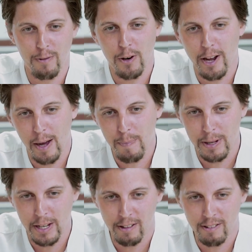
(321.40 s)
very happy
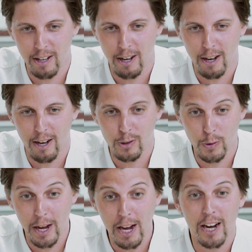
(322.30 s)
that to
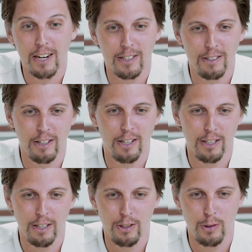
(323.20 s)
hear
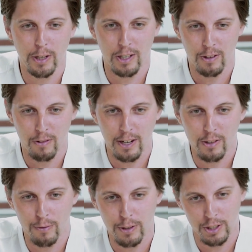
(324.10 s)
that you can create
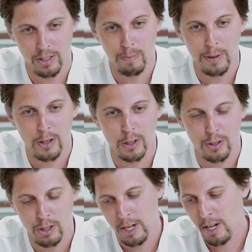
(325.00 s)
your vision,
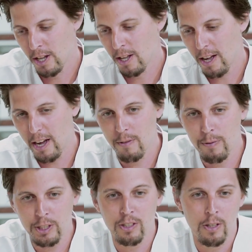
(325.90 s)
because I
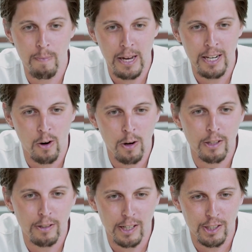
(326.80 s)
envisioned the main
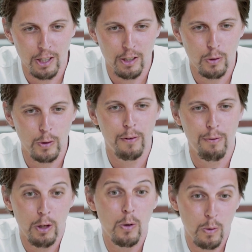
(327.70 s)
architecture to give
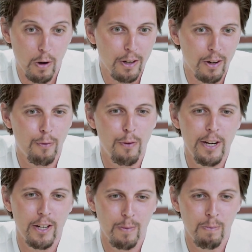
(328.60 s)
you enough
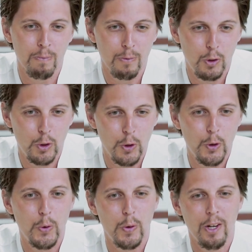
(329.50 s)
freedom to